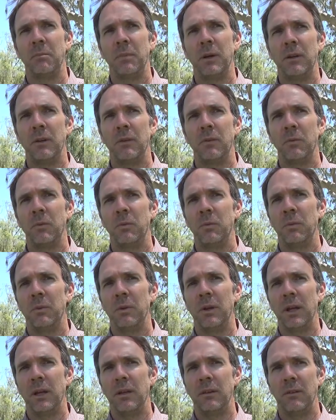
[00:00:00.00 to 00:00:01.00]
but
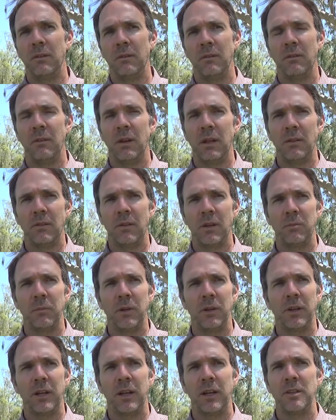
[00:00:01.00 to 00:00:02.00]
in some
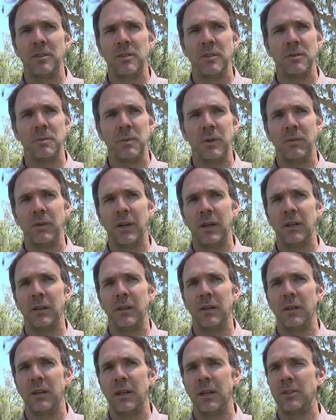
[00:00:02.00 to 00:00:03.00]
locations we've had
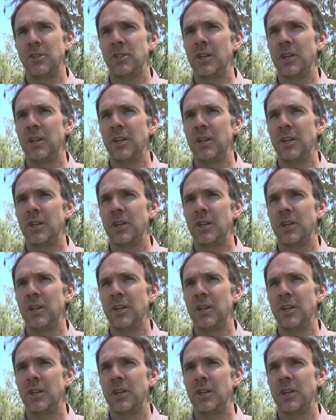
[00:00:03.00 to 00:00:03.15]
a